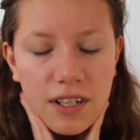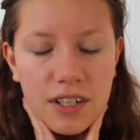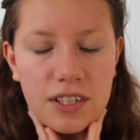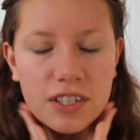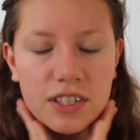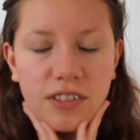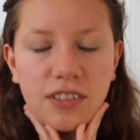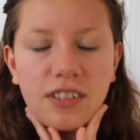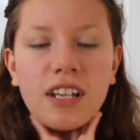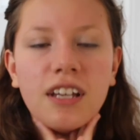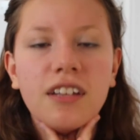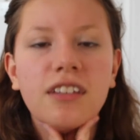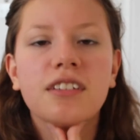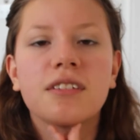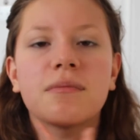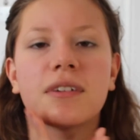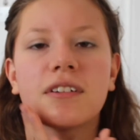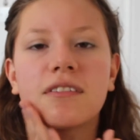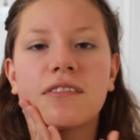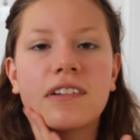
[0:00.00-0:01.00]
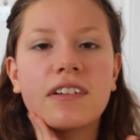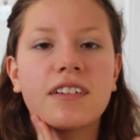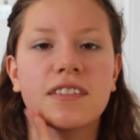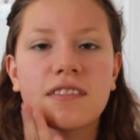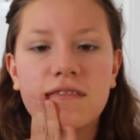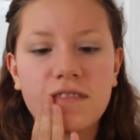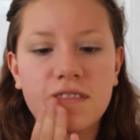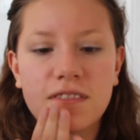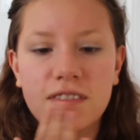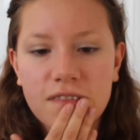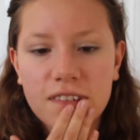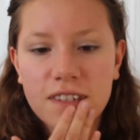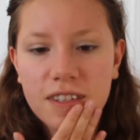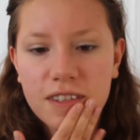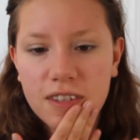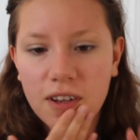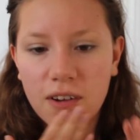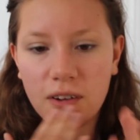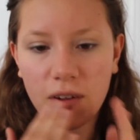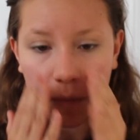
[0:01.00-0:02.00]
so now that my face
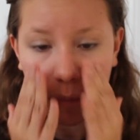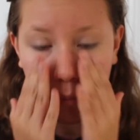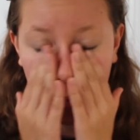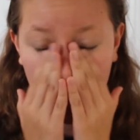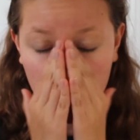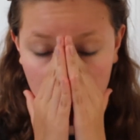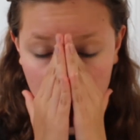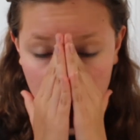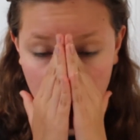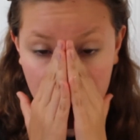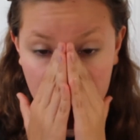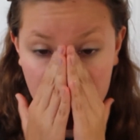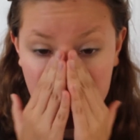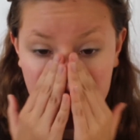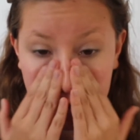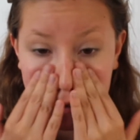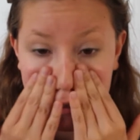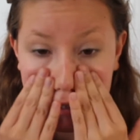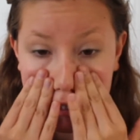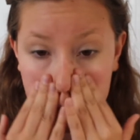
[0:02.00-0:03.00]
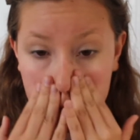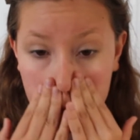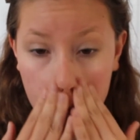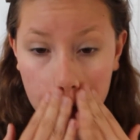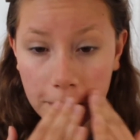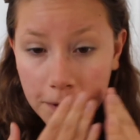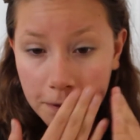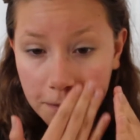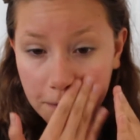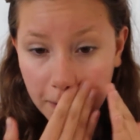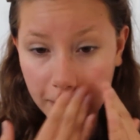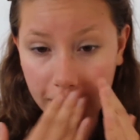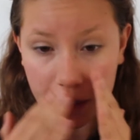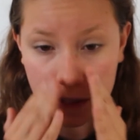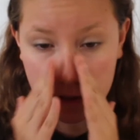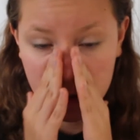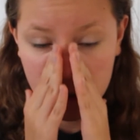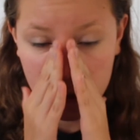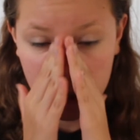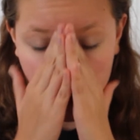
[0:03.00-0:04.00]
feels all primed and smooth and ready
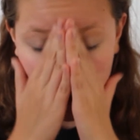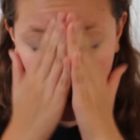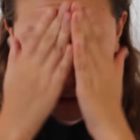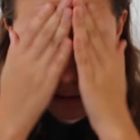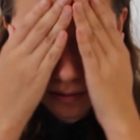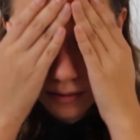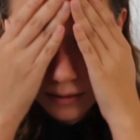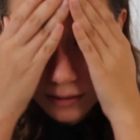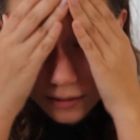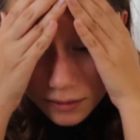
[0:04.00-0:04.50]
to go,